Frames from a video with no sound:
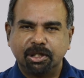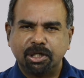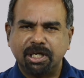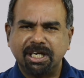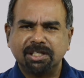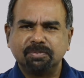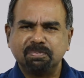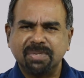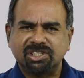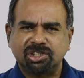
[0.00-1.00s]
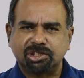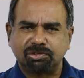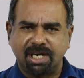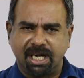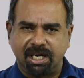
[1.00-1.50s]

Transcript: in mystery.